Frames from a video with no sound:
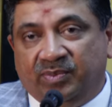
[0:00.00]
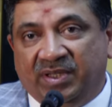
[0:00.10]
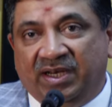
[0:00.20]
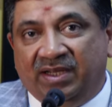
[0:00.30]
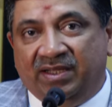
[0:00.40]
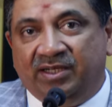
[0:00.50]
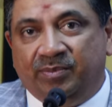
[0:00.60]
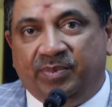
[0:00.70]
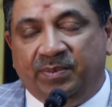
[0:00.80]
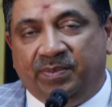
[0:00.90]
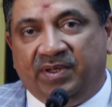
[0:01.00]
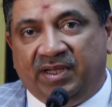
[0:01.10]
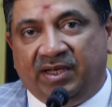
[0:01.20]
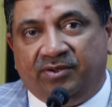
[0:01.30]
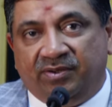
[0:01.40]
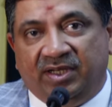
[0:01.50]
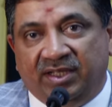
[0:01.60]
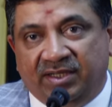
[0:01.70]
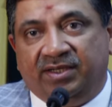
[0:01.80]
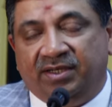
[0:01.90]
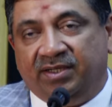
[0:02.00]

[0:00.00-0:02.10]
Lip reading: be learned people and to learn